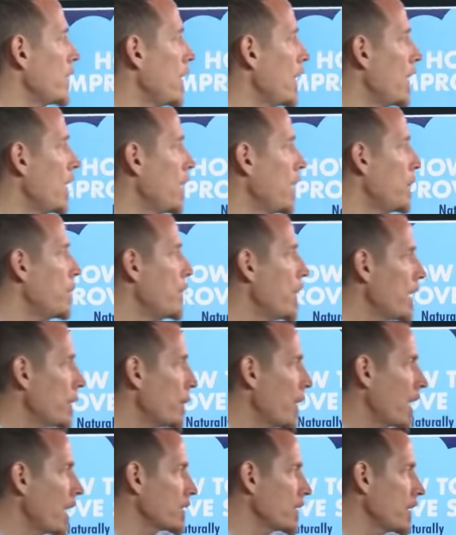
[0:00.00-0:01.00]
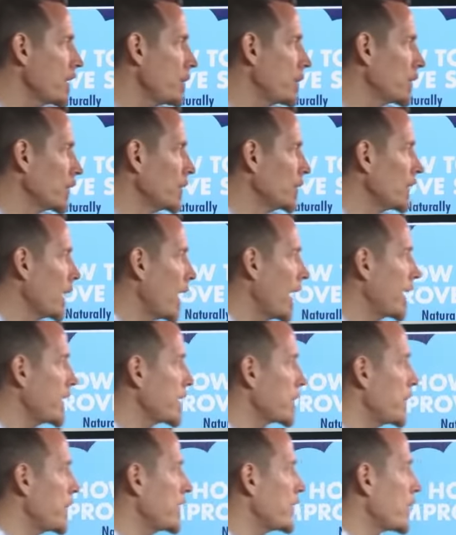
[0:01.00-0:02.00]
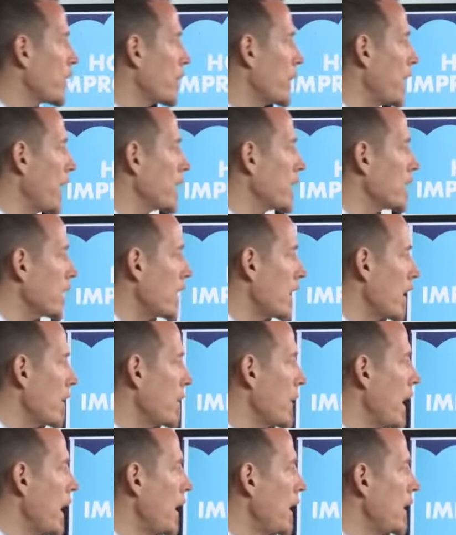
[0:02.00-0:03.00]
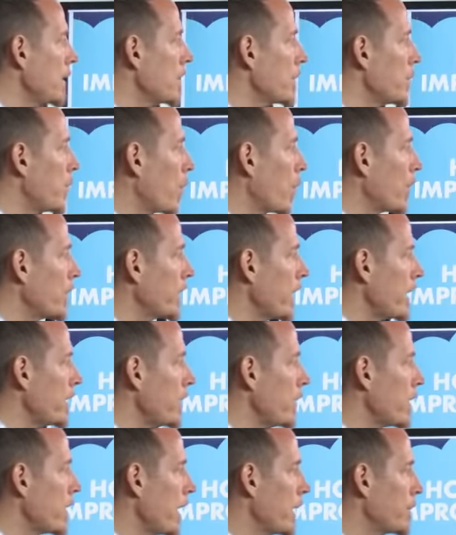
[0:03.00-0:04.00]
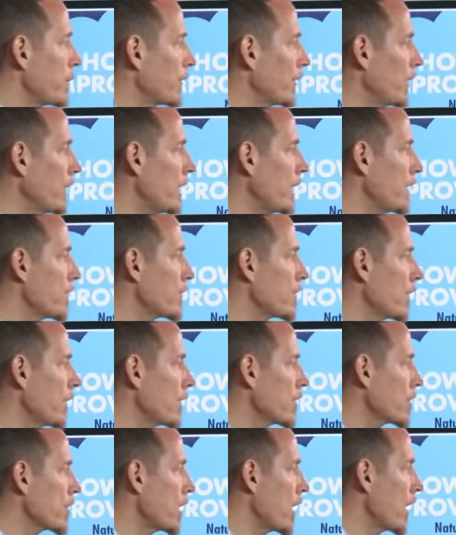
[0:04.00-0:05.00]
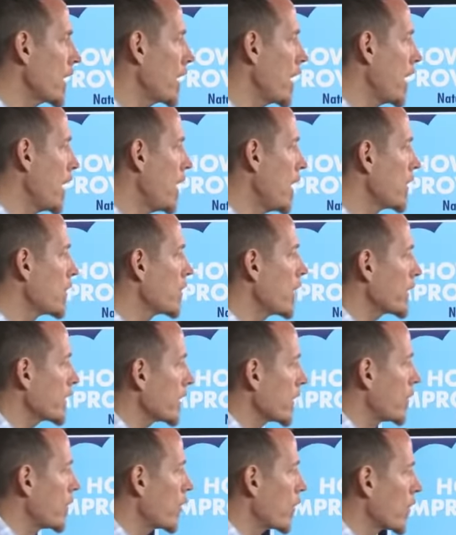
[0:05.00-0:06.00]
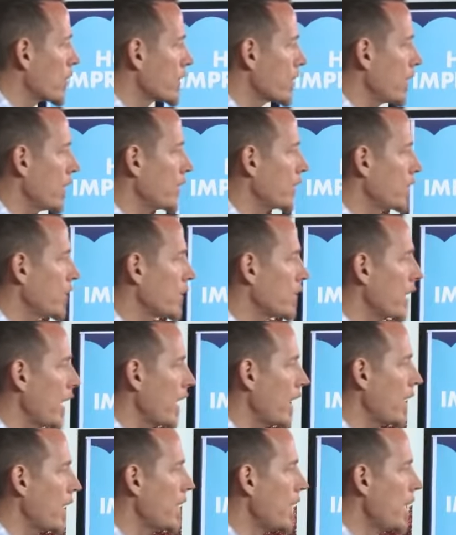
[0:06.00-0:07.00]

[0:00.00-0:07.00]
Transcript: minimize any blue lights before bedtime. It's important that you get plenty of sunshine throughout the course of your day.